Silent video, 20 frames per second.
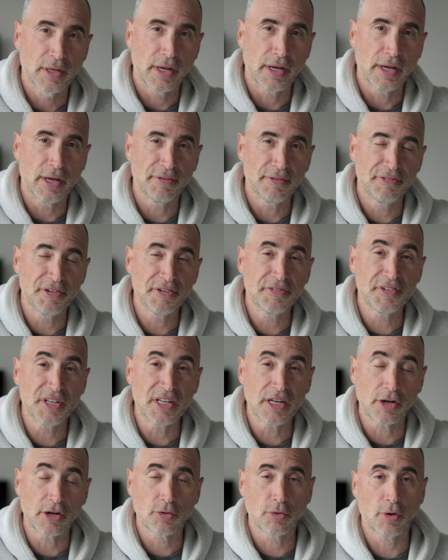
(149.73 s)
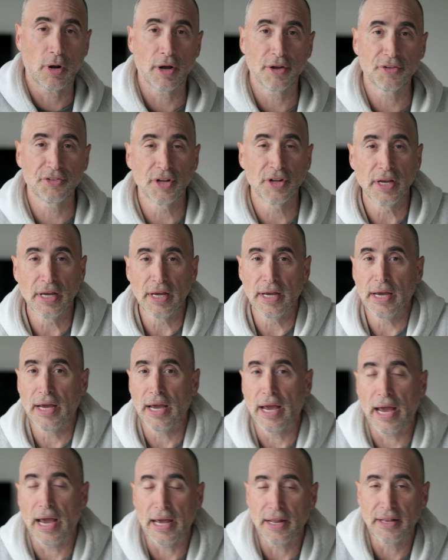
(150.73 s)
uh, 15 across,
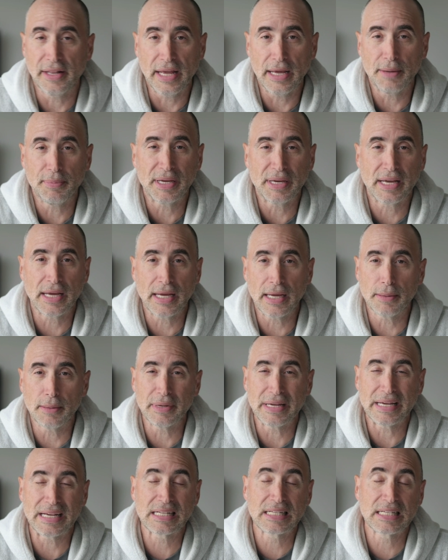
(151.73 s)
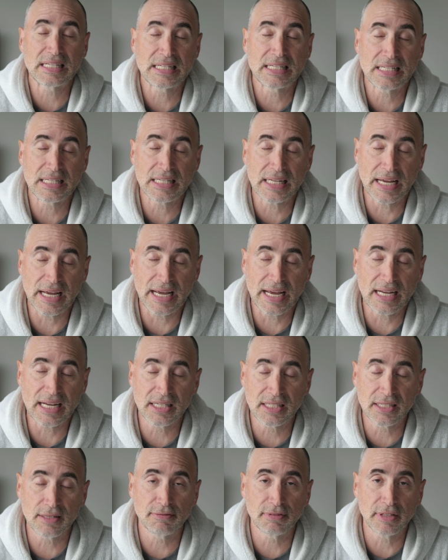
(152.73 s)
and they became
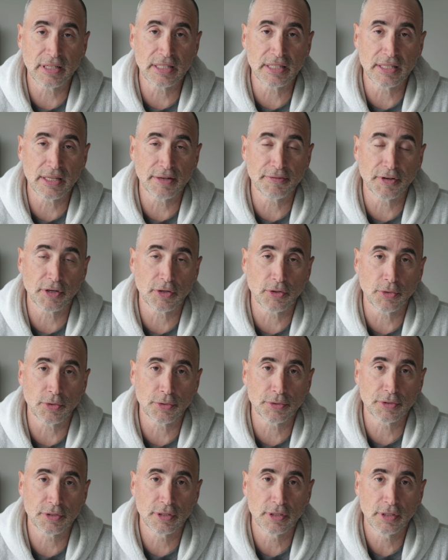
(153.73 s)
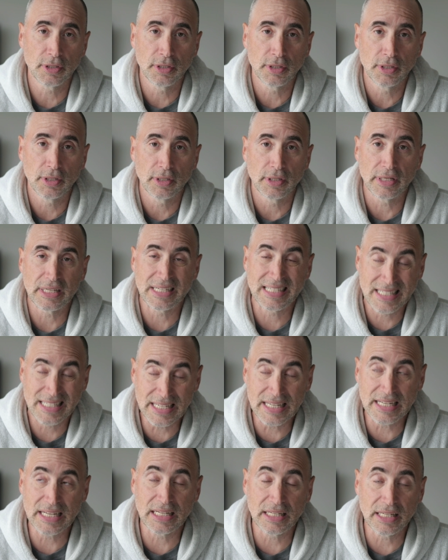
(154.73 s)
excessively difficult,
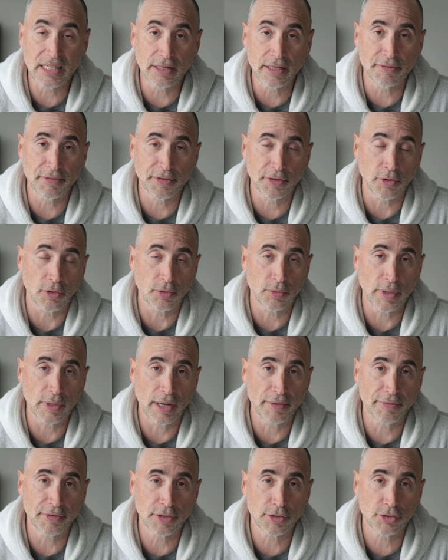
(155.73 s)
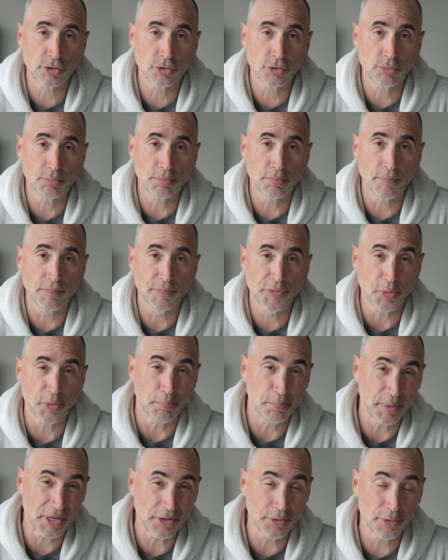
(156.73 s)
exceedingly difficult rather, to, to
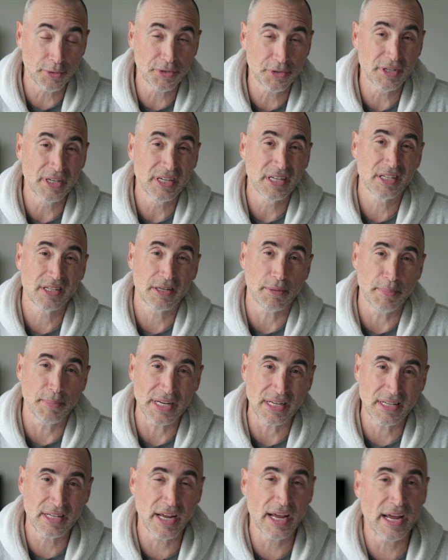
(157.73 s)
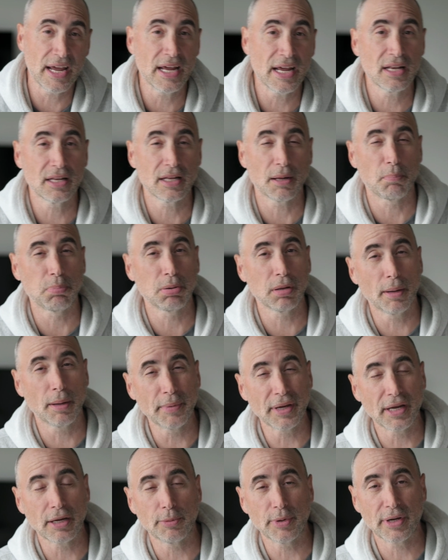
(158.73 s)
build, to maintain. The
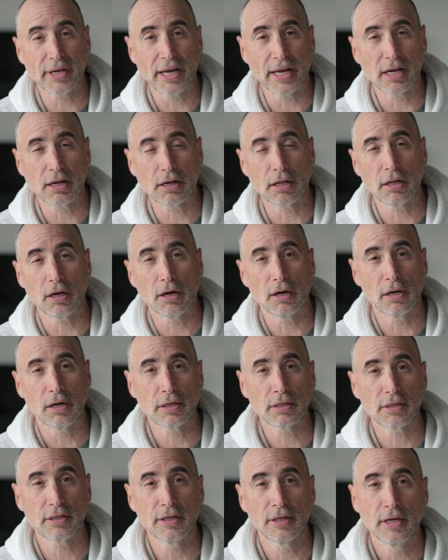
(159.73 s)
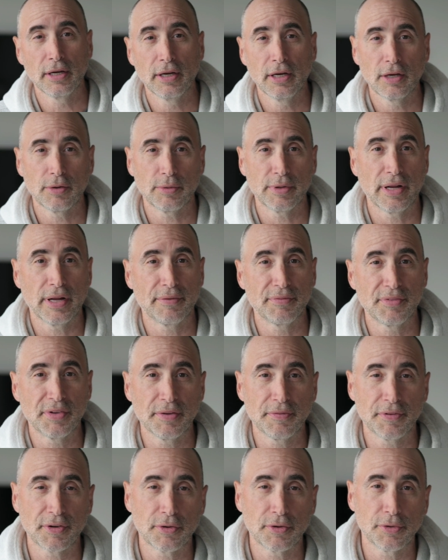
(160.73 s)
plumbing would get clogged. We'd have
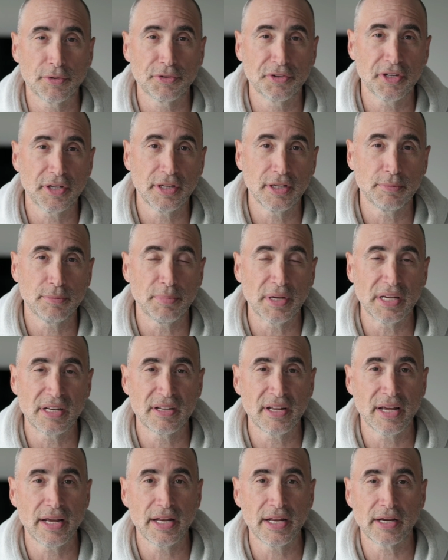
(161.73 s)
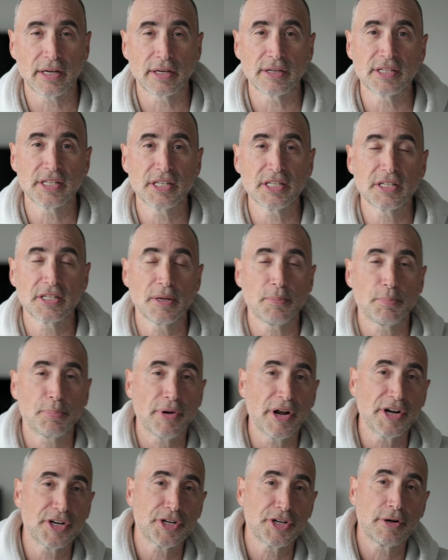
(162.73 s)
difficulty maintaining consistent
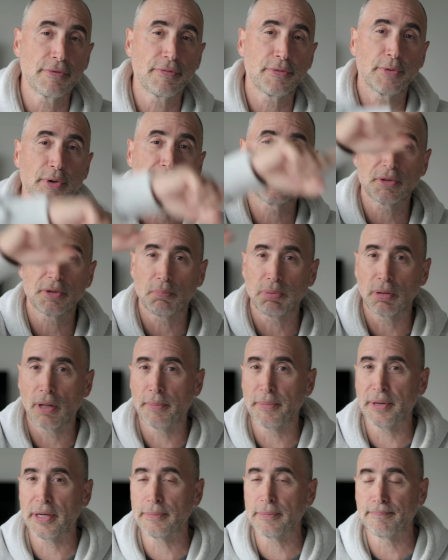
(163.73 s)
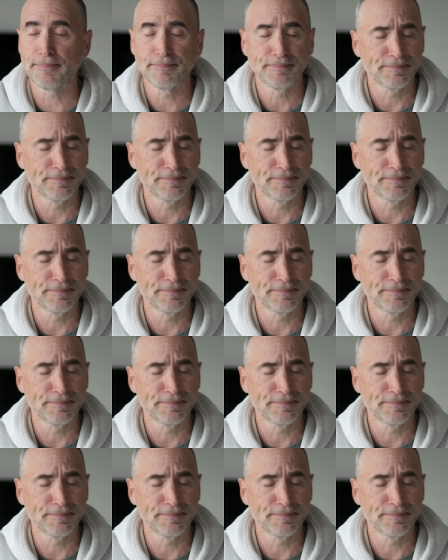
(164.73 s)
pressure throughout the plumbing.